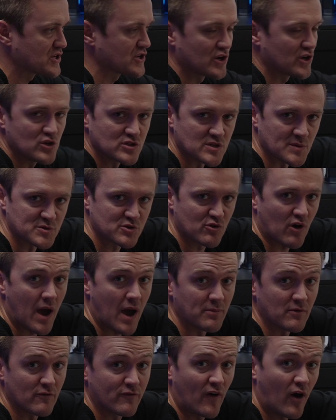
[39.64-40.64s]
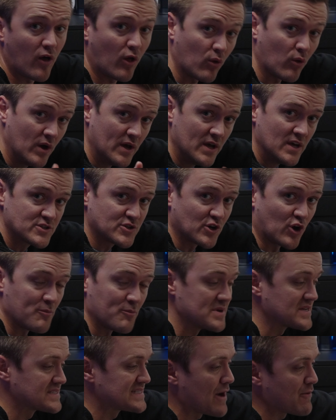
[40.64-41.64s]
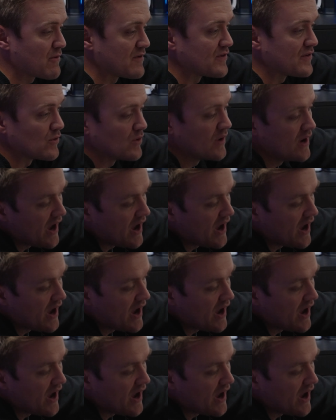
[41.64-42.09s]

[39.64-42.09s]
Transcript: sure you subscribe and follow so you don't miss that review.